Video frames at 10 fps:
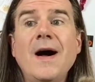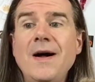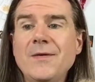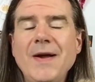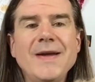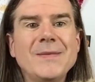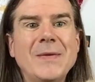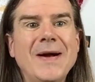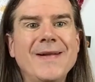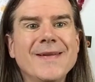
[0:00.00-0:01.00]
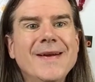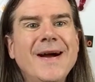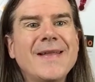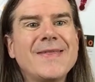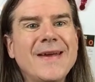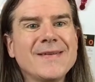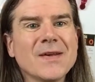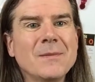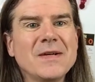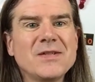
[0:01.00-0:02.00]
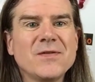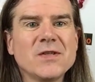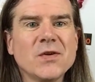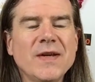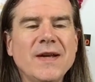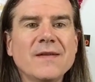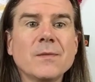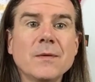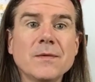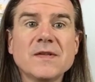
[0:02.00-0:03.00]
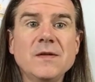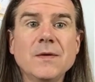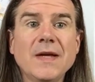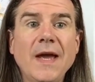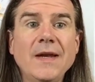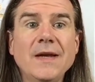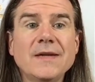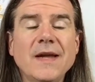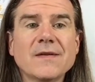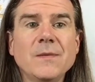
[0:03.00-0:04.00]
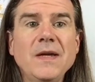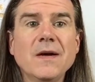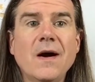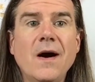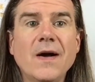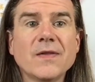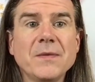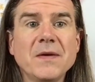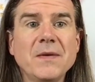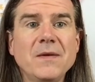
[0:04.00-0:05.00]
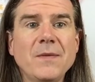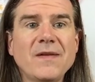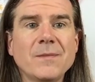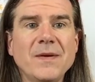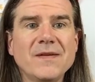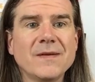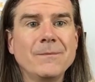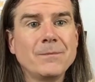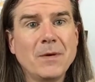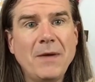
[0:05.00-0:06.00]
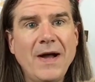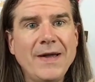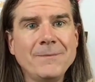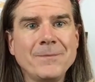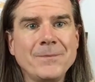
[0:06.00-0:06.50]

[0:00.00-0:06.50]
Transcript: all right. Well, thanks so much for joining us. We will see you again next week on 3 ingredient recipes. Bye